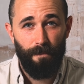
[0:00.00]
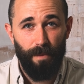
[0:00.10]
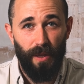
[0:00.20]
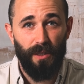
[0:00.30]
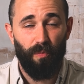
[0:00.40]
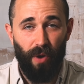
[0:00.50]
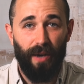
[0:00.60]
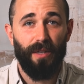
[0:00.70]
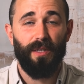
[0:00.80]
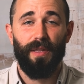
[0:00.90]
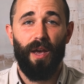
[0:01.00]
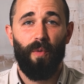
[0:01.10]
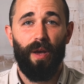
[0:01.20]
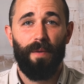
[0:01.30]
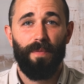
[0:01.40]
Get some practice in that
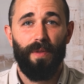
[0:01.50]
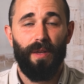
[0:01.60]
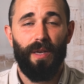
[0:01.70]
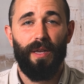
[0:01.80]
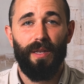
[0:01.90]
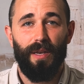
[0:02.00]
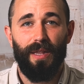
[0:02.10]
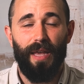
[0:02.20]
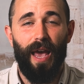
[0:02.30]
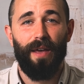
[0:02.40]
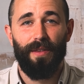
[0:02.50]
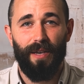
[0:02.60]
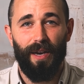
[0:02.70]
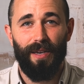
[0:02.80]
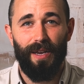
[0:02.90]
way. Get the hang of the
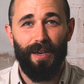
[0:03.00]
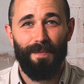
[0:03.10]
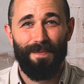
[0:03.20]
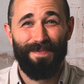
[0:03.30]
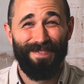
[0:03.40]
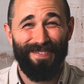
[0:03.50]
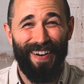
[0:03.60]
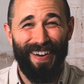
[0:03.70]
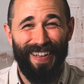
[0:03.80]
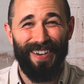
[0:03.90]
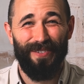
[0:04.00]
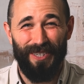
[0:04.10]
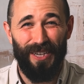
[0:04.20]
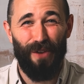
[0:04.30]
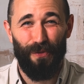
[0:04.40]
technique, right? Get into a
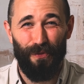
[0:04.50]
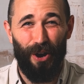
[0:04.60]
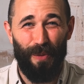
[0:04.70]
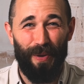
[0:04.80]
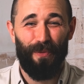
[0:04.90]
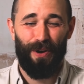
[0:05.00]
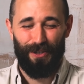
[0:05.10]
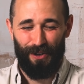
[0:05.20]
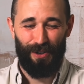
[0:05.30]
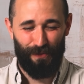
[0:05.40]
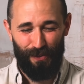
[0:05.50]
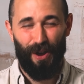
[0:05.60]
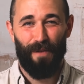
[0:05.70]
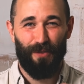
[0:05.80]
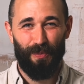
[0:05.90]
safe environment where you're starting to feel
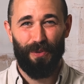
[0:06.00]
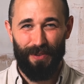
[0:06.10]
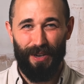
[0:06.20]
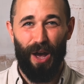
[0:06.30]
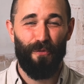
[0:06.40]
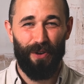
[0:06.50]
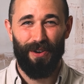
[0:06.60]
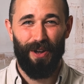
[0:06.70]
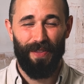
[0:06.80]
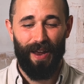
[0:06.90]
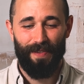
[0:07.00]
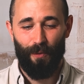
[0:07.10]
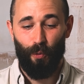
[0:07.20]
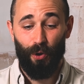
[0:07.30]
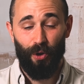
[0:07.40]
comfortable and confident and all that, and then
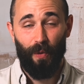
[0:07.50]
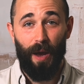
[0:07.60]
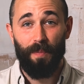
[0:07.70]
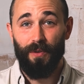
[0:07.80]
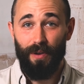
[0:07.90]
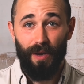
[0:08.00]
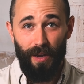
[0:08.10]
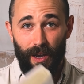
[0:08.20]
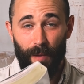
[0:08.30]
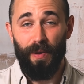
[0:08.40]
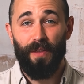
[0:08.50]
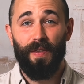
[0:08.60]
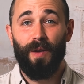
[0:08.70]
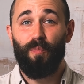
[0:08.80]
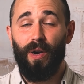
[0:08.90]
work your way up to a big,
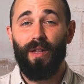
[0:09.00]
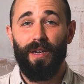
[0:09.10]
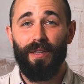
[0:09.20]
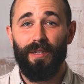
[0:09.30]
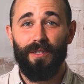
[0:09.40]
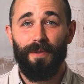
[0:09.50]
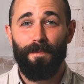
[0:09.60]
thick brick like this.